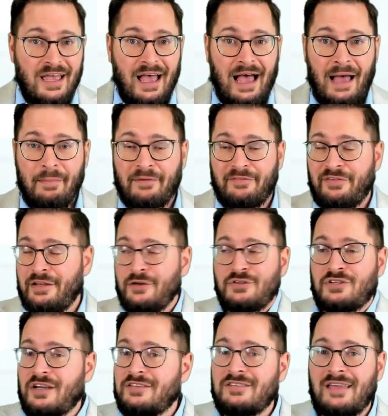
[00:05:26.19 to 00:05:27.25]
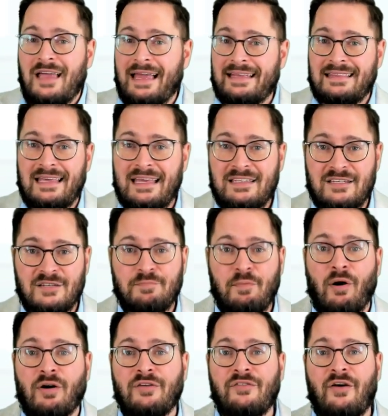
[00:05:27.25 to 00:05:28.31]
but videos just like this is
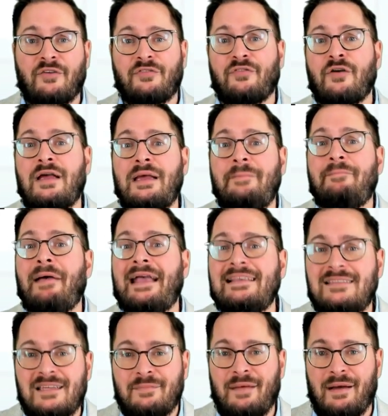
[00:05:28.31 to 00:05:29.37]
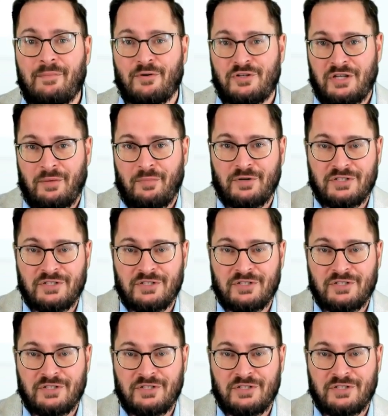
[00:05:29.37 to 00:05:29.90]
part of our free basic membership,